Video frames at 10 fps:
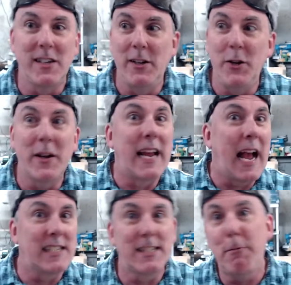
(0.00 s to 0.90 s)
you can
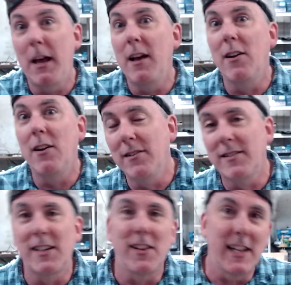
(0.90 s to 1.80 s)
cast spells
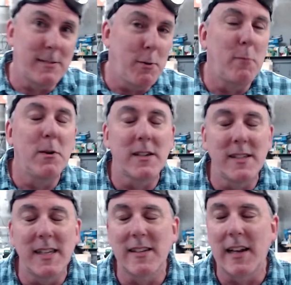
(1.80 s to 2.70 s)
and collect spell books
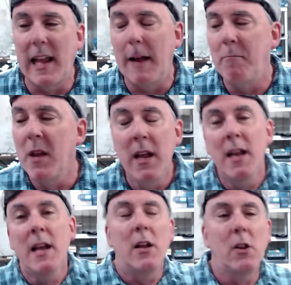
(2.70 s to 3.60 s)
and things like that.
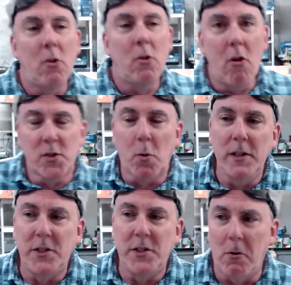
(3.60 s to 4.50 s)
Long story
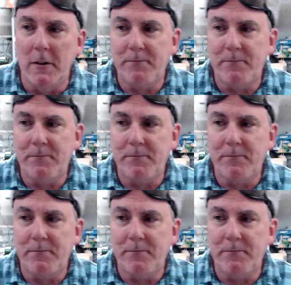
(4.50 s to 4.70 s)
short,